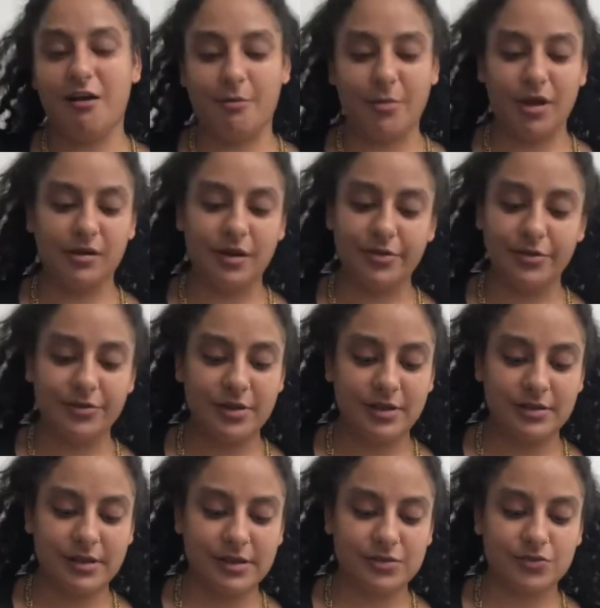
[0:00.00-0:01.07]
Another thing
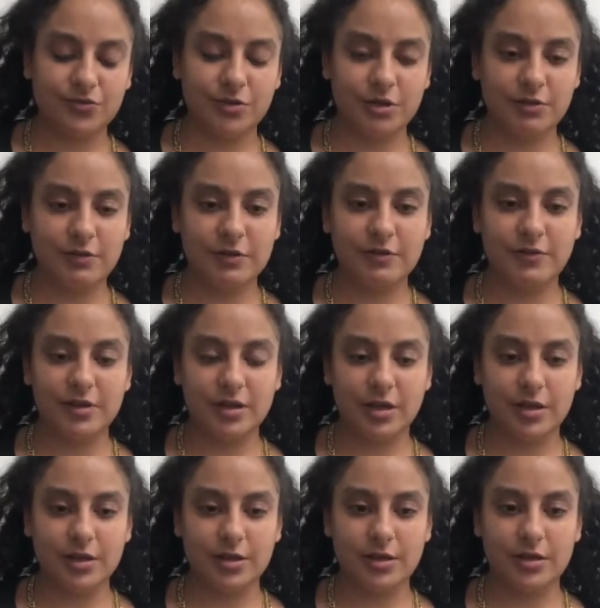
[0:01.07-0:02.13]
that's really
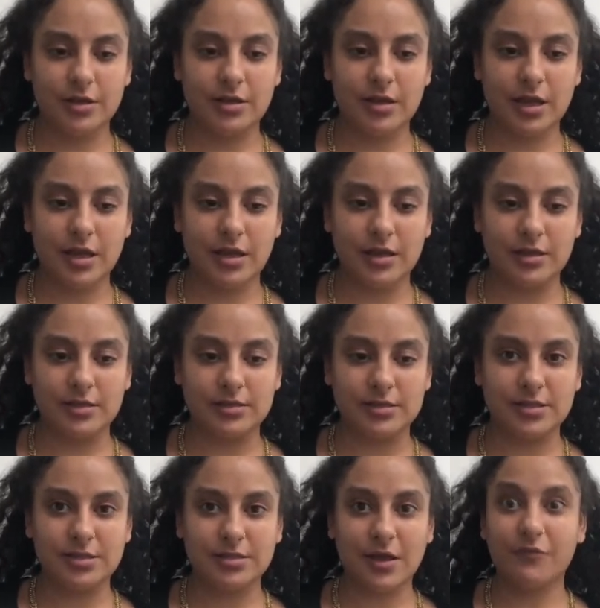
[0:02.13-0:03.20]
good is
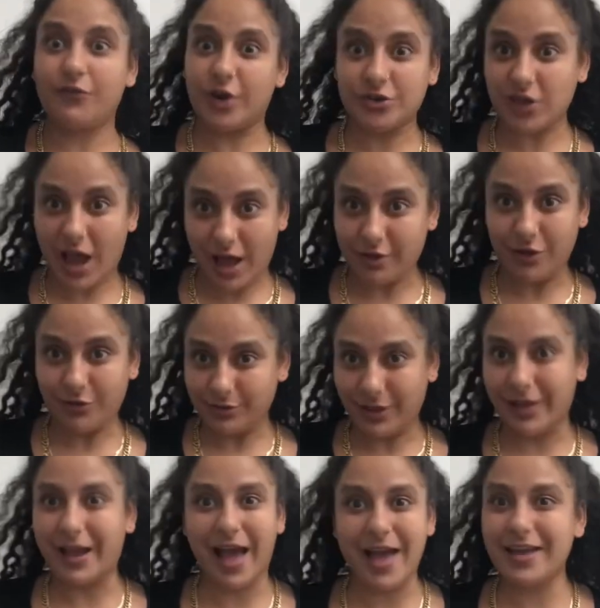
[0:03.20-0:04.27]
fresh aloe. Like
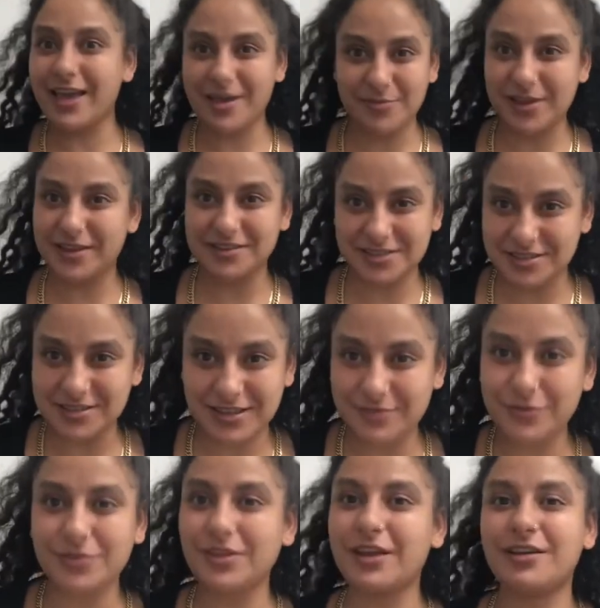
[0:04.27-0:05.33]
I can't begin to,
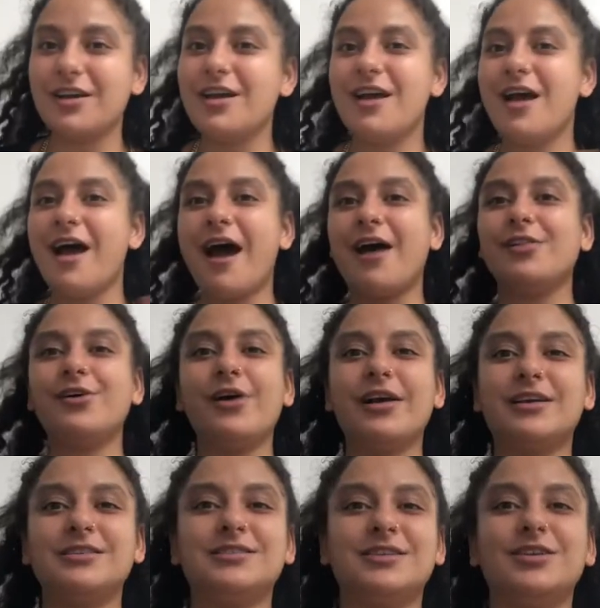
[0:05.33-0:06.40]
even like aloe, I
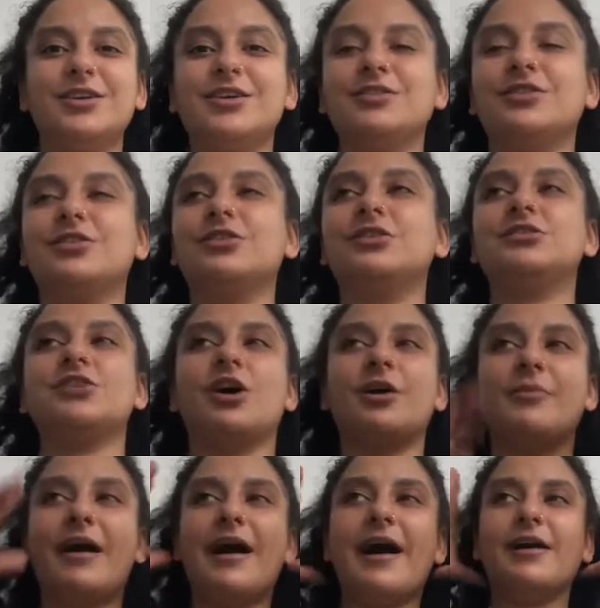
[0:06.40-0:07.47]
could sit here and literally talk
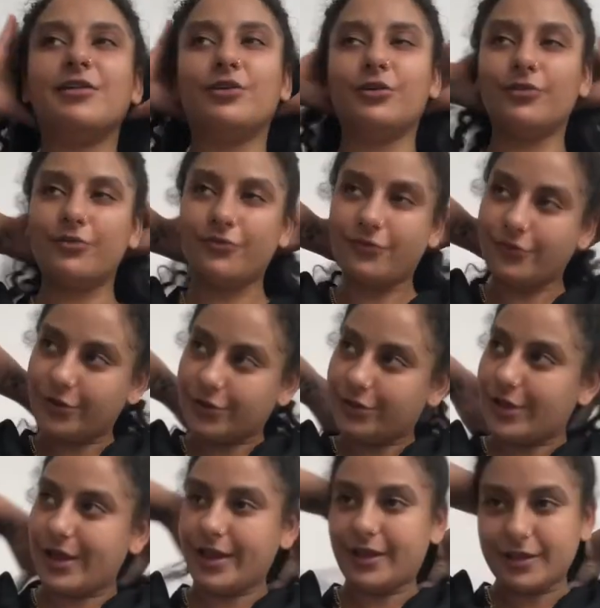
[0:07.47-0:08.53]
about aloe for
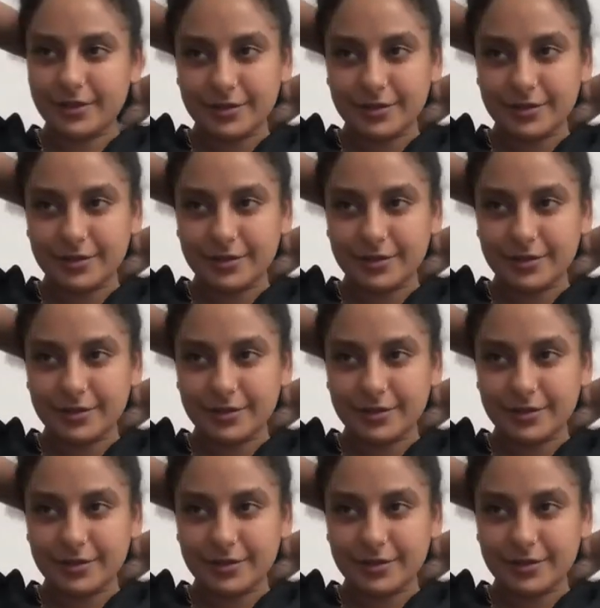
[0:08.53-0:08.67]
like